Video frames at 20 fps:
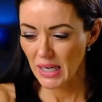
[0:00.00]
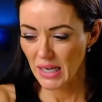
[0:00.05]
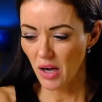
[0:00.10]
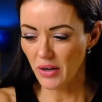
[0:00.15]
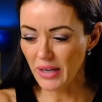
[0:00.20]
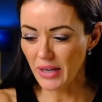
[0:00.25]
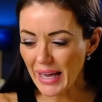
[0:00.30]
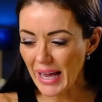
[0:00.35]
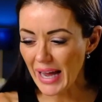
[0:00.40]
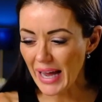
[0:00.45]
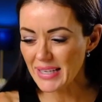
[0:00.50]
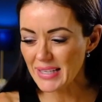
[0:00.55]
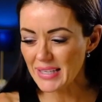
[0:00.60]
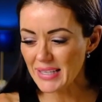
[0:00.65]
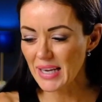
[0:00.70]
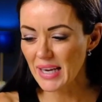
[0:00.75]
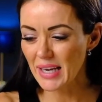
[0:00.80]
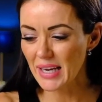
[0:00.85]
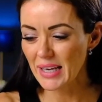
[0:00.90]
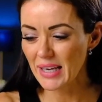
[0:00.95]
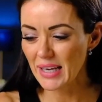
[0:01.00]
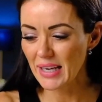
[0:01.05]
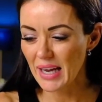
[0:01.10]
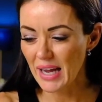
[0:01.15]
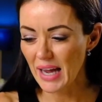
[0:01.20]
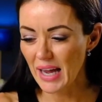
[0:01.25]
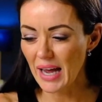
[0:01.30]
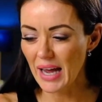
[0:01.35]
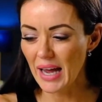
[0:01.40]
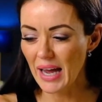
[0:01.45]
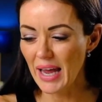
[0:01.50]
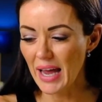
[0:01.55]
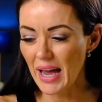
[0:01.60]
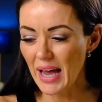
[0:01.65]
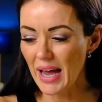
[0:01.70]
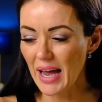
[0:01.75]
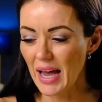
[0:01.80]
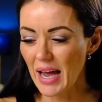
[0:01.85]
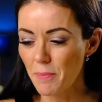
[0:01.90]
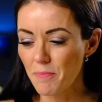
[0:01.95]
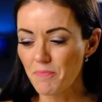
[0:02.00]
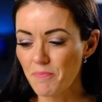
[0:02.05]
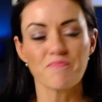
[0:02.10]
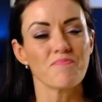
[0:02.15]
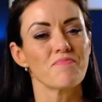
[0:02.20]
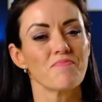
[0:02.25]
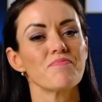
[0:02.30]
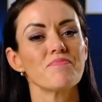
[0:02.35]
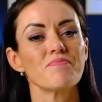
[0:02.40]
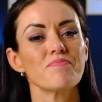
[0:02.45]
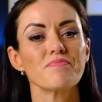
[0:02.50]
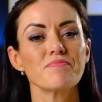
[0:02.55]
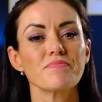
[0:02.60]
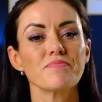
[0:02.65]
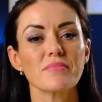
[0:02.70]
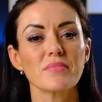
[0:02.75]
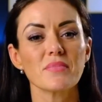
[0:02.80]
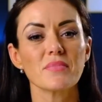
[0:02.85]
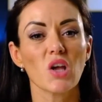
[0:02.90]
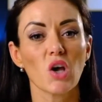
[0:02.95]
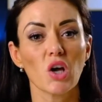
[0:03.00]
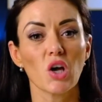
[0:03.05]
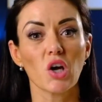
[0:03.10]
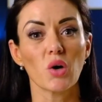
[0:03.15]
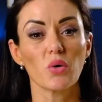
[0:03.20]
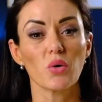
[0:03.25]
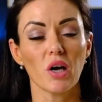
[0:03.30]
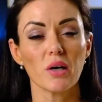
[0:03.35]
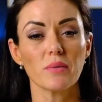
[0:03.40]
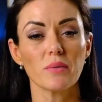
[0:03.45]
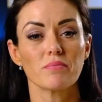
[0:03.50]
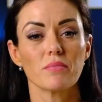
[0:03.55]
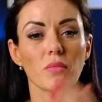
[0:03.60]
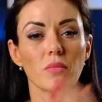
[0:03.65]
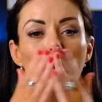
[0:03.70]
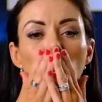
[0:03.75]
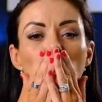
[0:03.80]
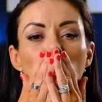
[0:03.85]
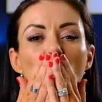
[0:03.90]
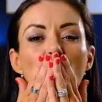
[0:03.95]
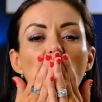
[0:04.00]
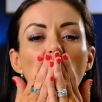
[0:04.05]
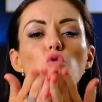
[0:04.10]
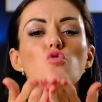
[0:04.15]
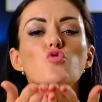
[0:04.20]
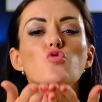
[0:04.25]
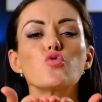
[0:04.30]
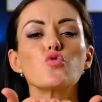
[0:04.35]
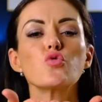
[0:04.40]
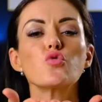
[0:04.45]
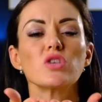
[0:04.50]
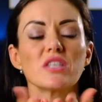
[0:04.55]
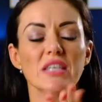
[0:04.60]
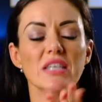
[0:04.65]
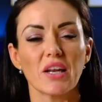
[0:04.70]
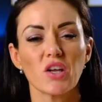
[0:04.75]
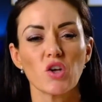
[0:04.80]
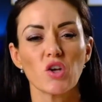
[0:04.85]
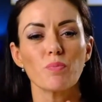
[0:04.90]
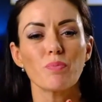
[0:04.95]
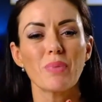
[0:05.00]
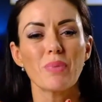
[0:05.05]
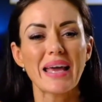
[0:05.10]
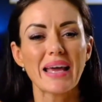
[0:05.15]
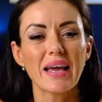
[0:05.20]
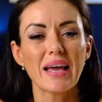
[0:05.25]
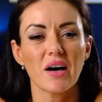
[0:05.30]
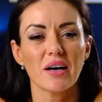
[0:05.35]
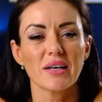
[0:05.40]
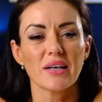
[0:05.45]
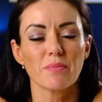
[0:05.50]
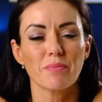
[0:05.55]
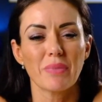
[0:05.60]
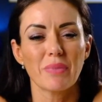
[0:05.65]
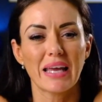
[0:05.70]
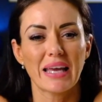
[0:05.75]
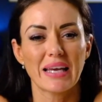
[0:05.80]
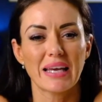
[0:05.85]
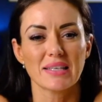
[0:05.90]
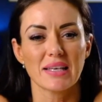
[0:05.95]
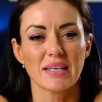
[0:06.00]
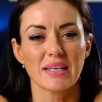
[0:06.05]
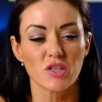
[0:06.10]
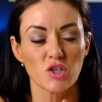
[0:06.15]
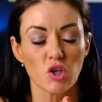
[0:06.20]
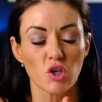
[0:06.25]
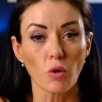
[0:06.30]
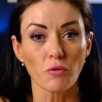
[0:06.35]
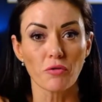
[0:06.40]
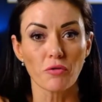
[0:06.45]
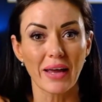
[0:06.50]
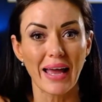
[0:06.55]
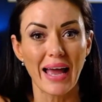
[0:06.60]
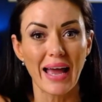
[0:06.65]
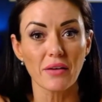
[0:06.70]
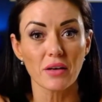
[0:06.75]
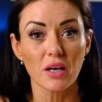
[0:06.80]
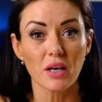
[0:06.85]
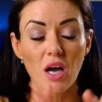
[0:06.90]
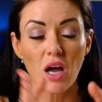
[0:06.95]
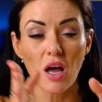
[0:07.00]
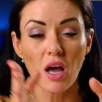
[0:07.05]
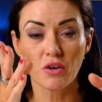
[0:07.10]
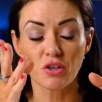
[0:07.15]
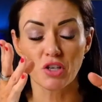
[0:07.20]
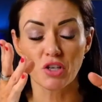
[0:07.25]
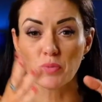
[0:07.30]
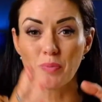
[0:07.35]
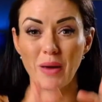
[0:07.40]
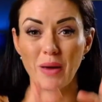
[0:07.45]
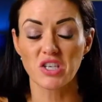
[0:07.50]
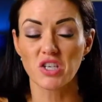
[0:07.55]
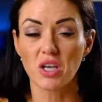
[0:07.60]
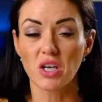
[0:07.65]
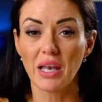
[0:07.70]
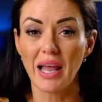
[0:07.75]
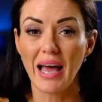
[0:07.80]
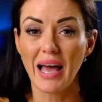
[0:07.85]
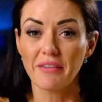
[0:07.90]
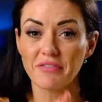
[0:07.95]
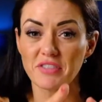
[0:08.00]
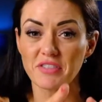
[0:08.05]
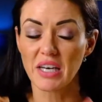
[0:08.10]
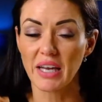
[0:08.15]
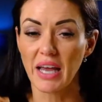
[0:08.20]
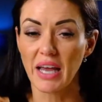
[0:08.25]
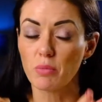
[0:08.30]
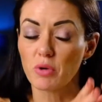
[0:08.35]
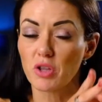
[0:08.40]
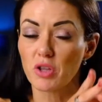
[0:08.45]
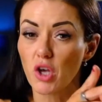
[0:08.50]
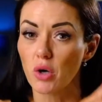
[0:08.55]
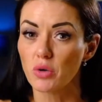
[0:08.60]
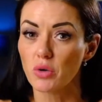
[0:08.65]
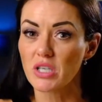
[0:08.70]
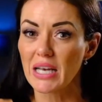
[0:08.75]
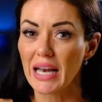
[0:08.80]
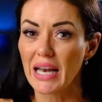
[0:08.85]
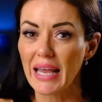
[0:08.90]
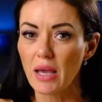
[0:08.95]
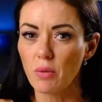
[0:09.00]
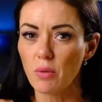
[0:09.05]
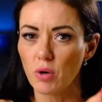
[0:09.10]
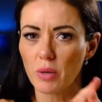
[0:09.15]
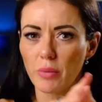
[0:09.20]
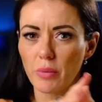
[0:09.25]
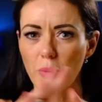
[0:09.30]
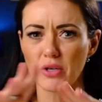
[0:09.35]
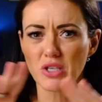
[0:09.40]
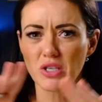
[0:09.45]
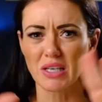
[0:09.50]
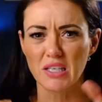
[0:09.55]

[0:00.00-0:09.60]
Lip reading: Okay, guys, I am going to go now. Sending you big hugs and big kisses. Don't forget, there's a special live tonight with Coach Lee, one of my most